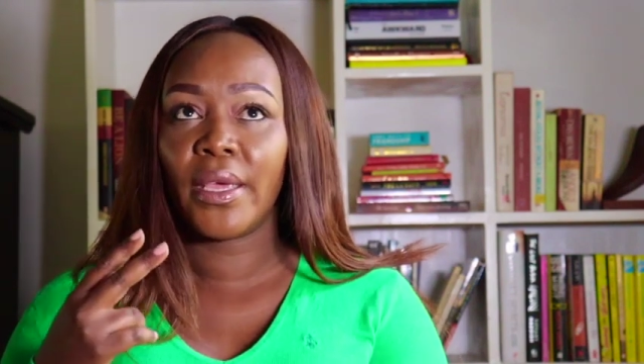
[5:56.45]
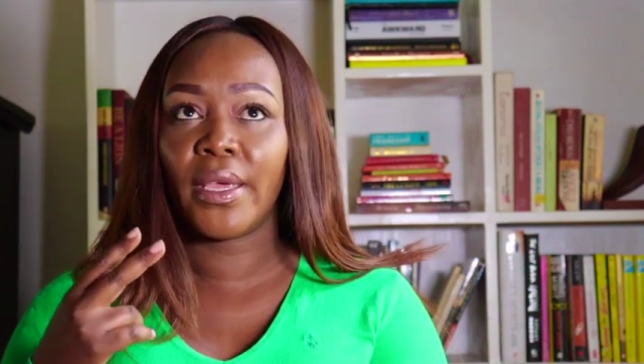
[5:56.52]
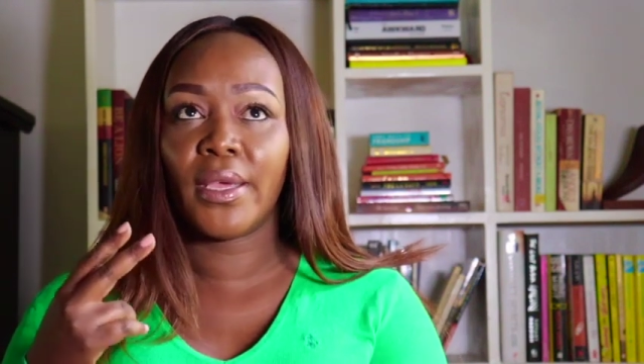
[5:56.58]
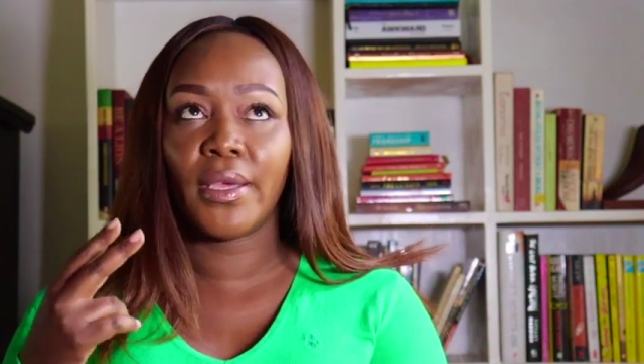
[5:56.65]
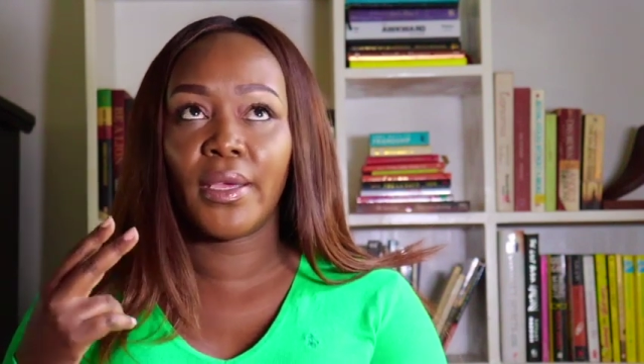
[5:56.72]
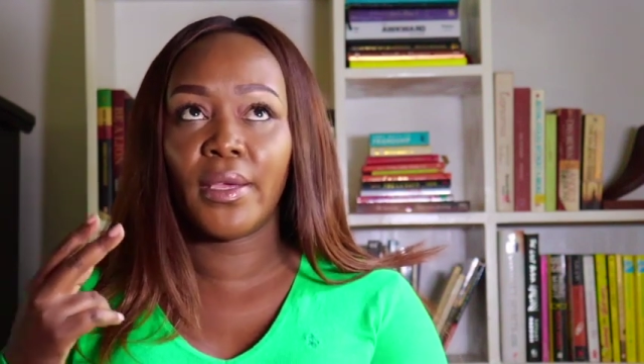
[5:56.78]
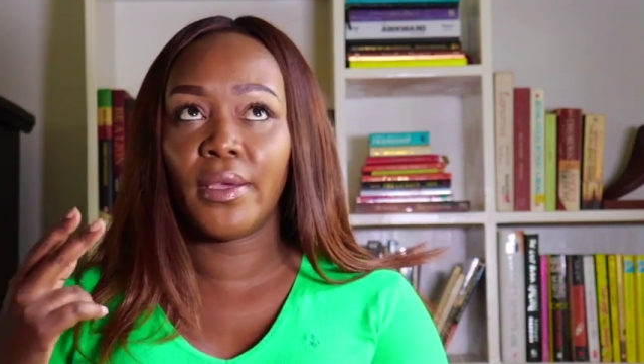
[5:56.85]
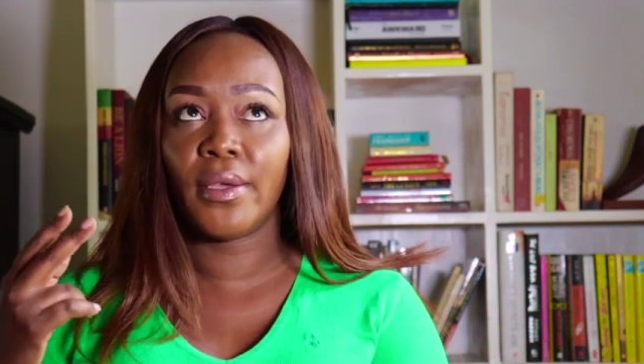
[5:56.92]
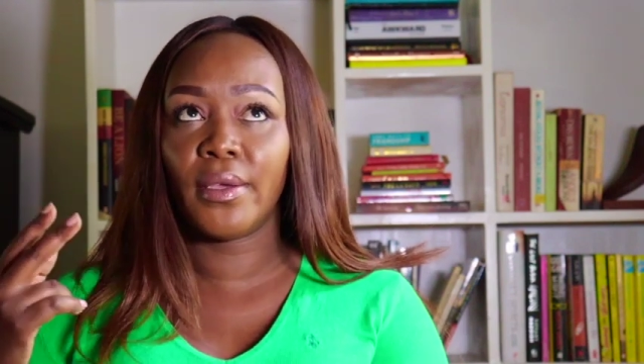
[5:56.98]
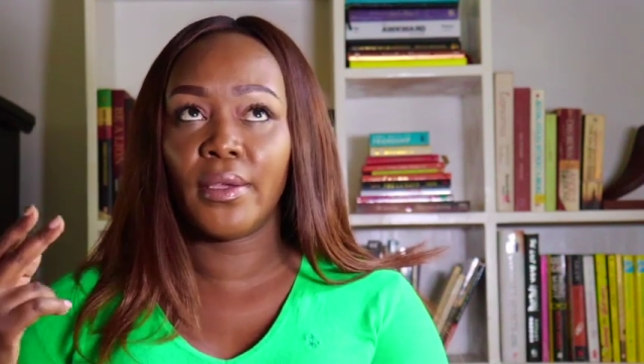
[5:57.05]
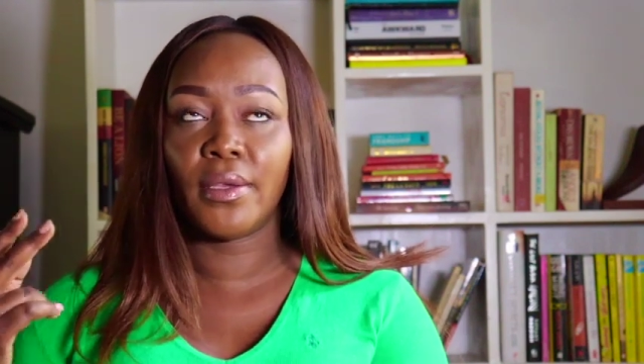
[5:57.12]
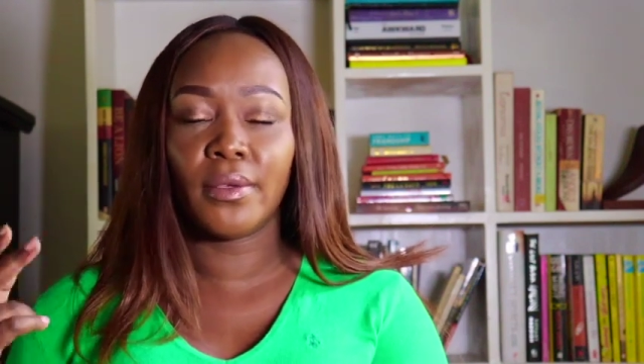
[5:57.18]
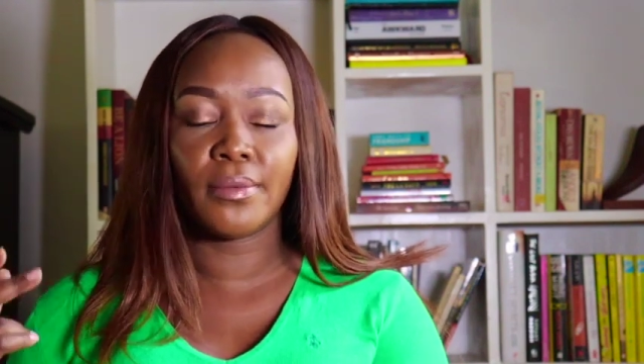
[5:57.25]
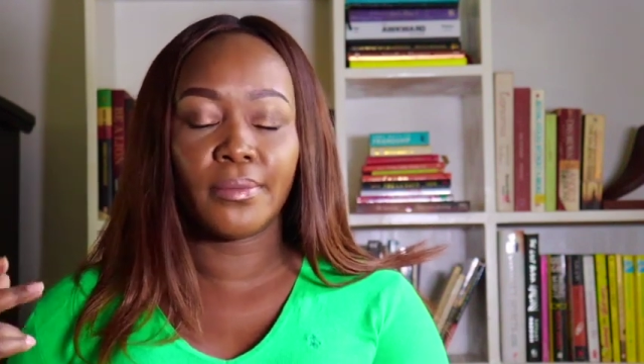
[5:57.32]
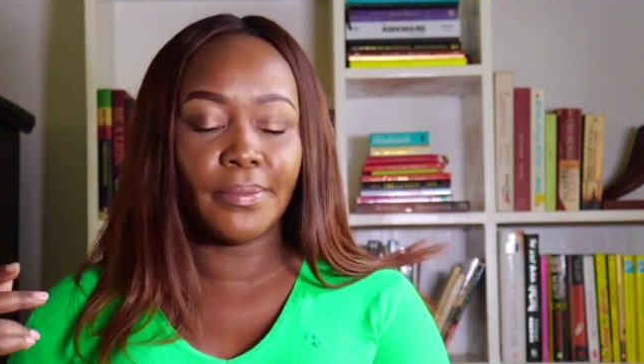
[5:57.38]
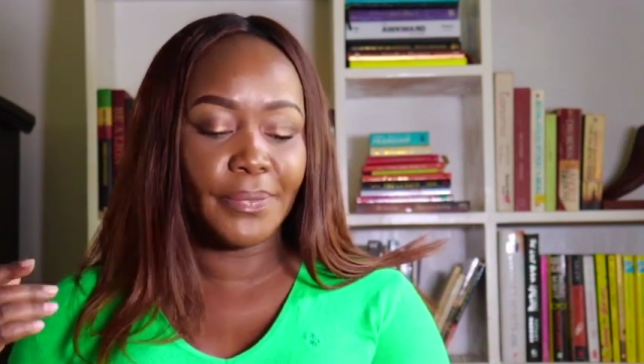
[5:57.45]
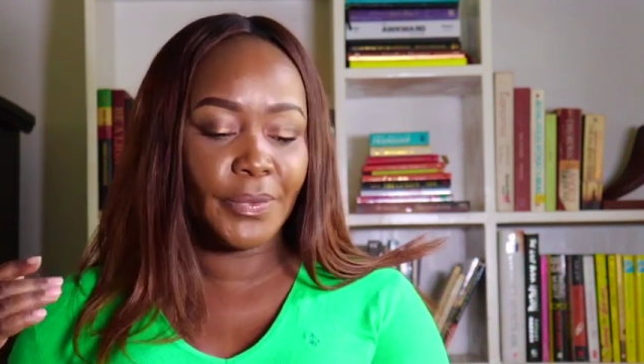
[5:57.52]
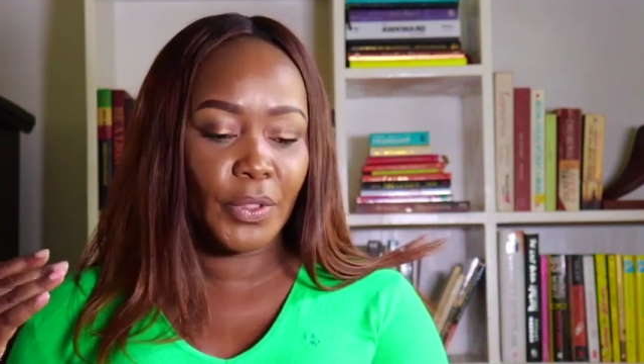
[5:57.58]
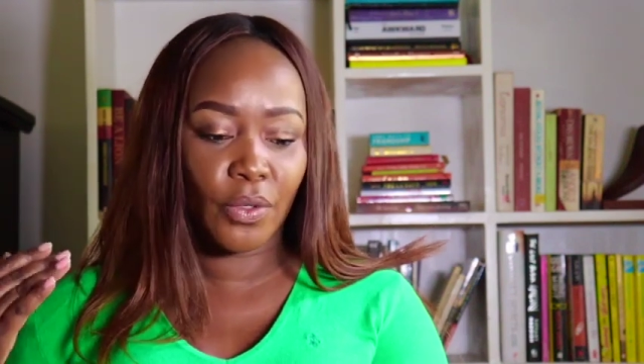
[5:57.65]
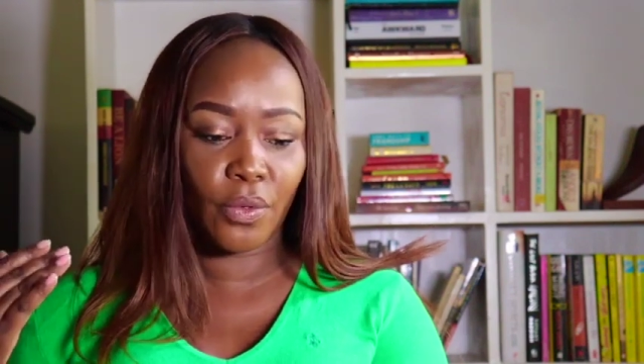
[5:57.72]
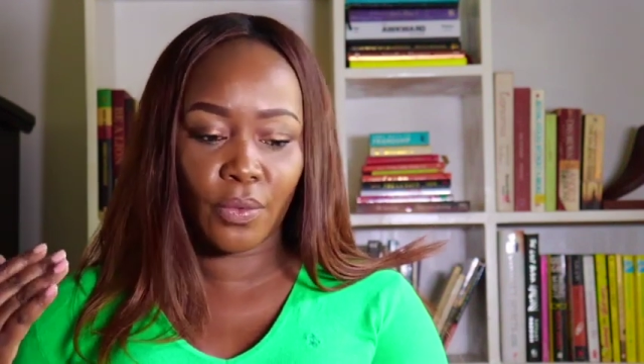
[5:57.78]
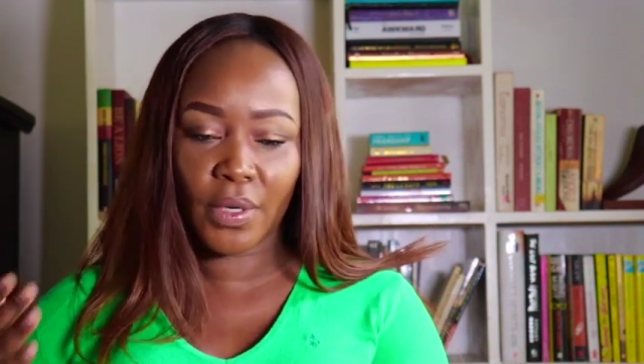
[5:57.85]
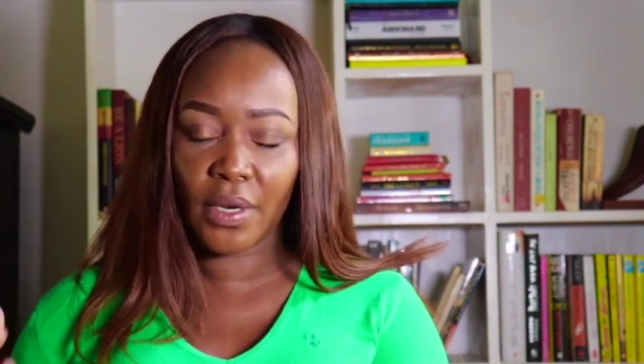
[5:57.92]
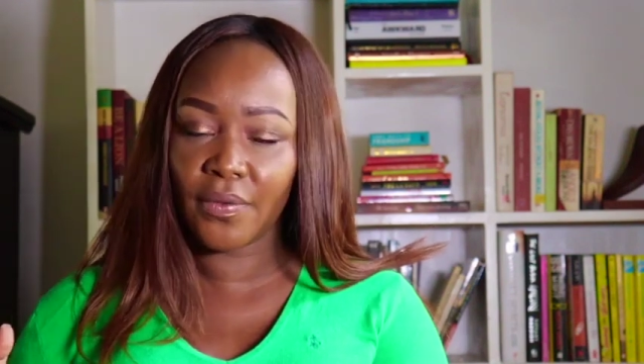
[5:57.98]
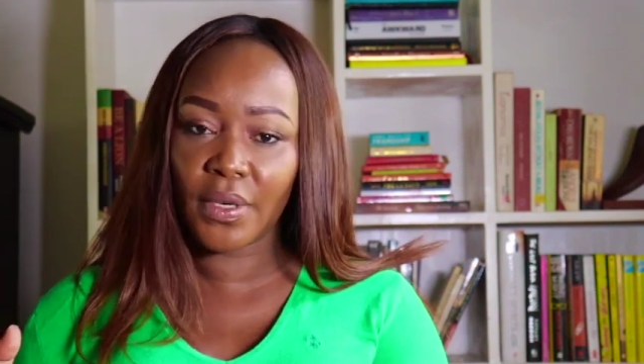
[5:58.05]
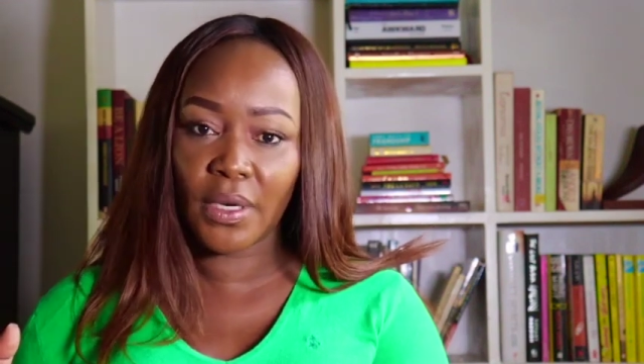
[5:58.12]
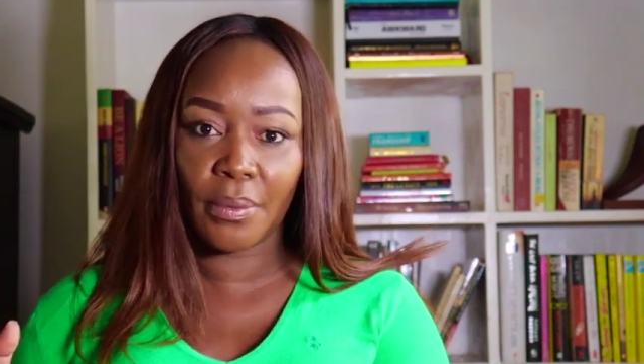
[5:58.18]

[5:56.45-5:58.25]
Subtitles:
in whatever